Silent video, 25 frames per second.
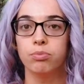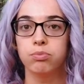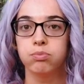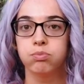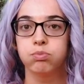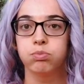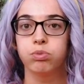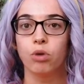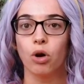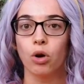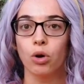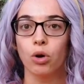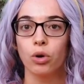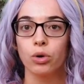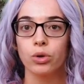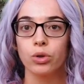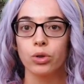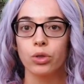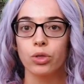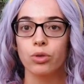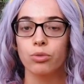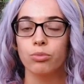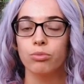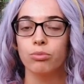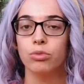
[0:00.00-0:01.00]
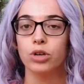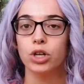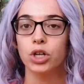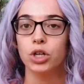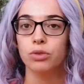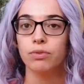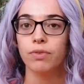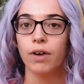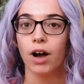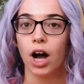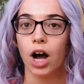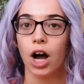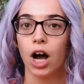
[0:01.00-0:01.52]
both move
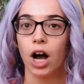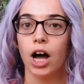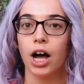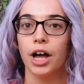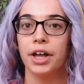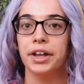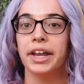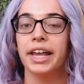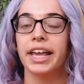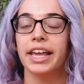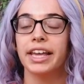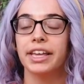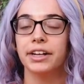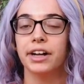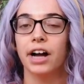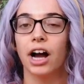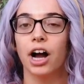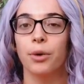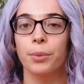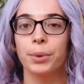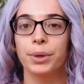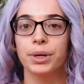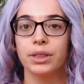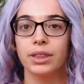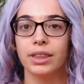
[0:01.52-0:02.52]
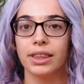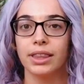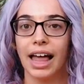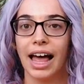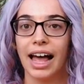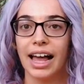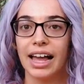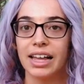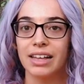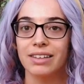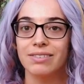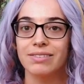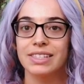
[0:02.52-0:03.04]
on in our
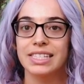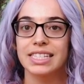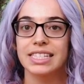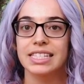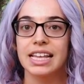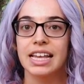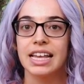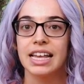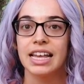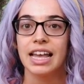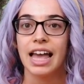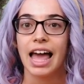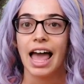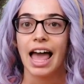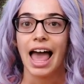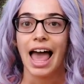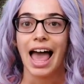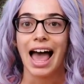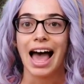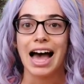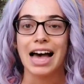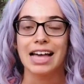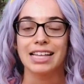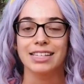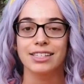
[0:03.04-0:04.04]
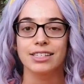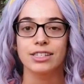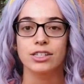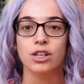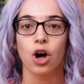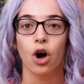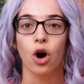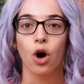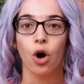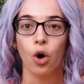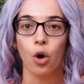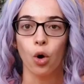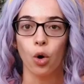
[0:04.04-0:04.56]
lives as
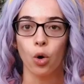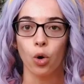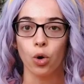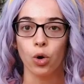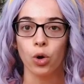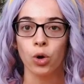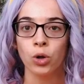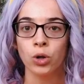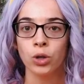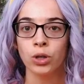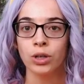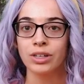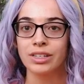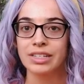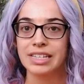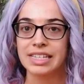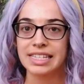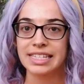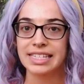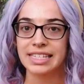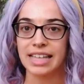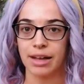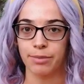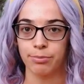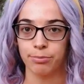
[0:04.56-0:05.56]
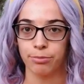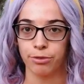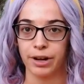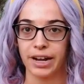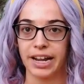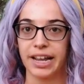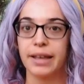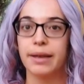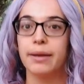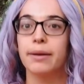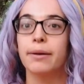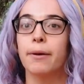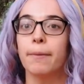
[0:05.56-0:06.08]
whole, separate
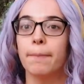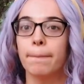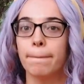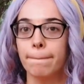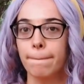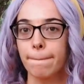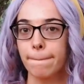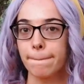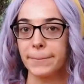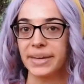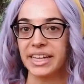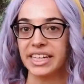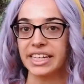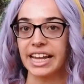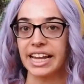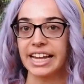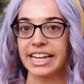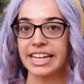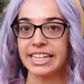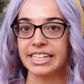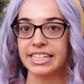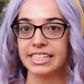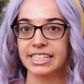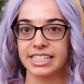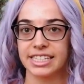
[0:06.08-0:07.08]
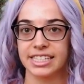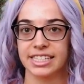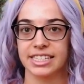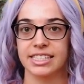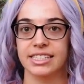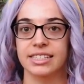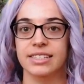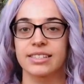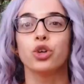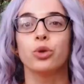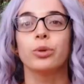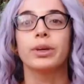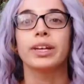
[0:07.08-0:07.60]
beings.
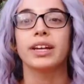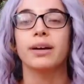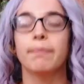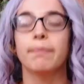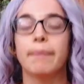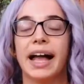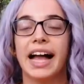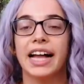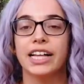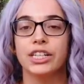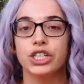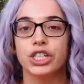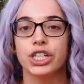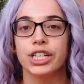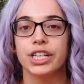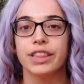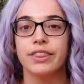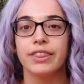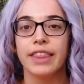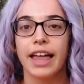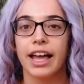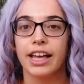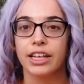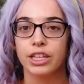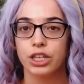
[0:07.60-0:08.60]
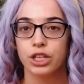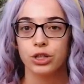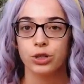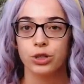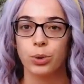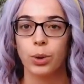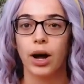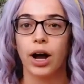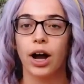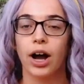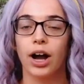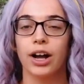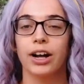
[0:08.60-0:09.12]
You can imagine that you
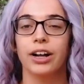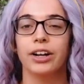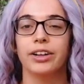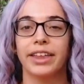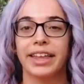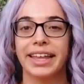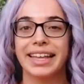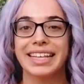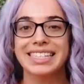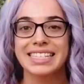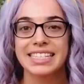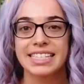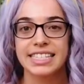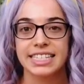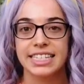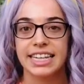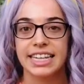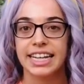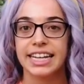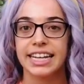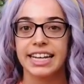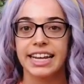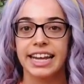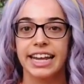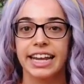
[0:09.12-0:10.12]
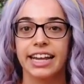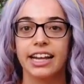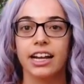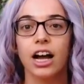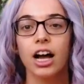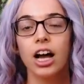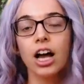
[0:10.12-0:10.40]
are like standing